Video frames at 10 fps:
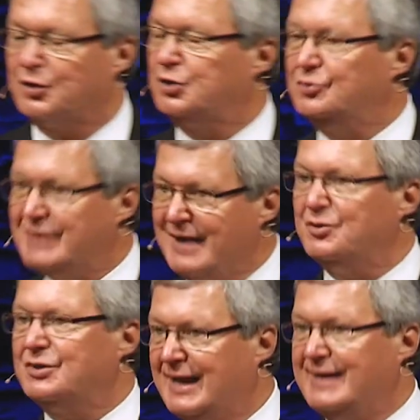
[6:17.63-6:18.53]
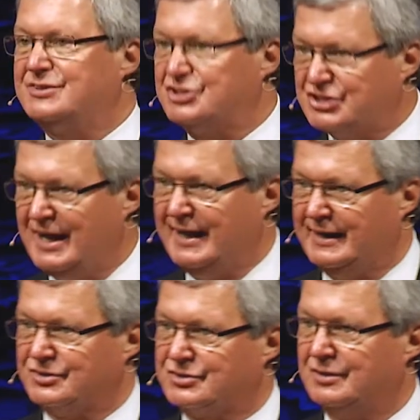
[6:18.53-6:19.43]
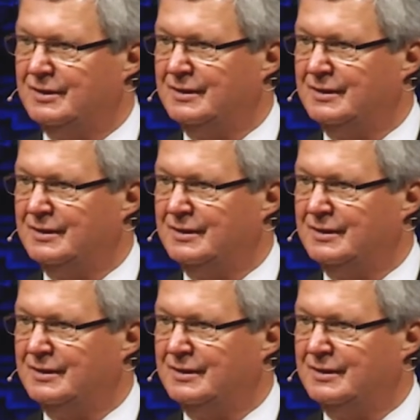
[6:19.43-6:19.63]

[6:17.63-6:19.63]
You never date to change